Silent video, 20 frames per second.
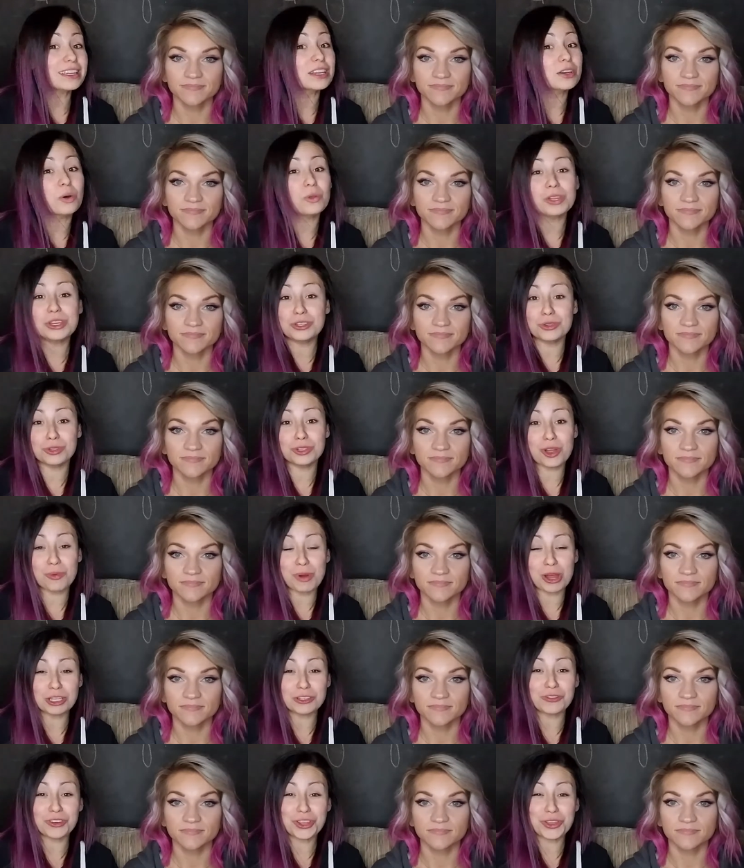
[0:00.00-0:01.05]
Speaker 1: can only do so
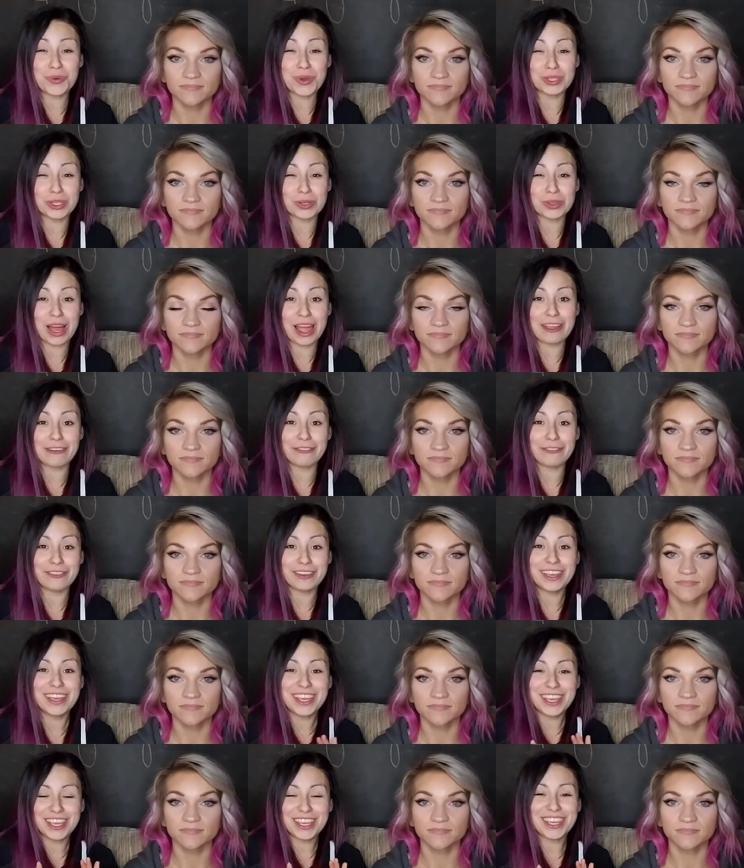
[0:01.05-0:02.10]
much for you in your life.
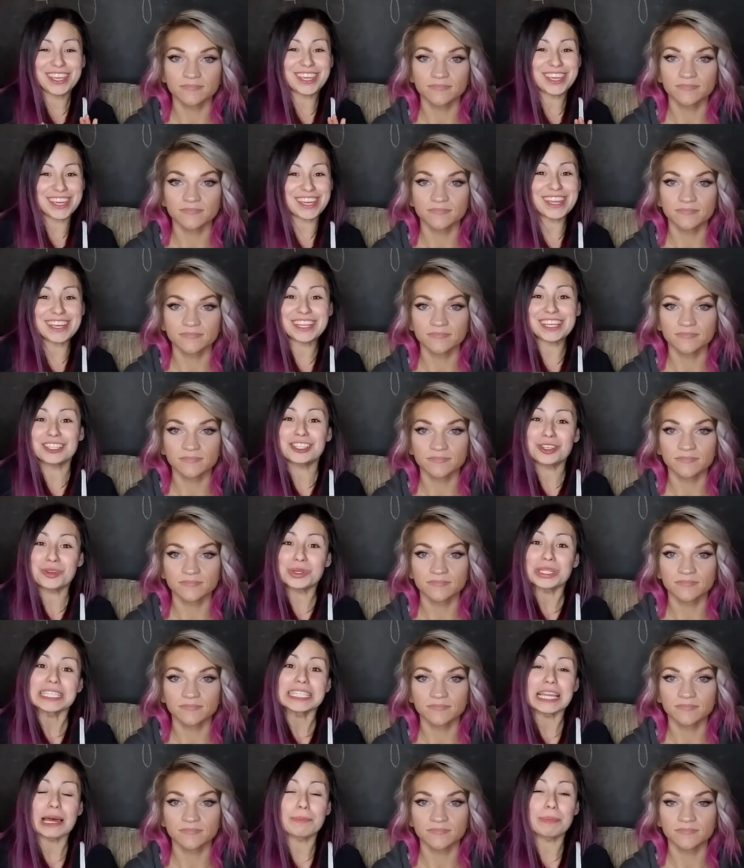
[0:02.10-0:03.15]
He needs you to
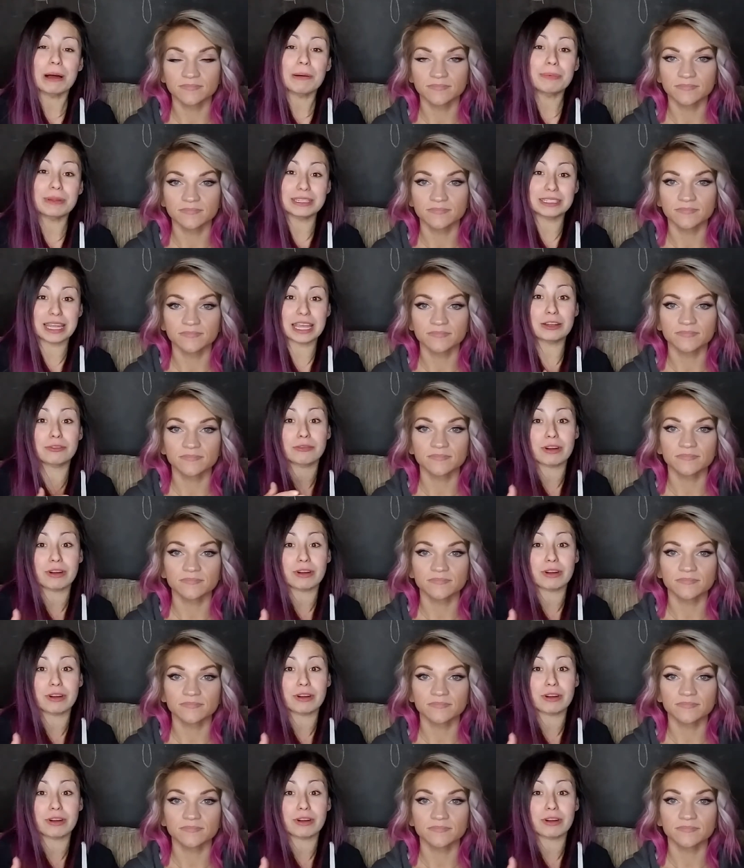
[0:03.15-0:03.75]
step up and take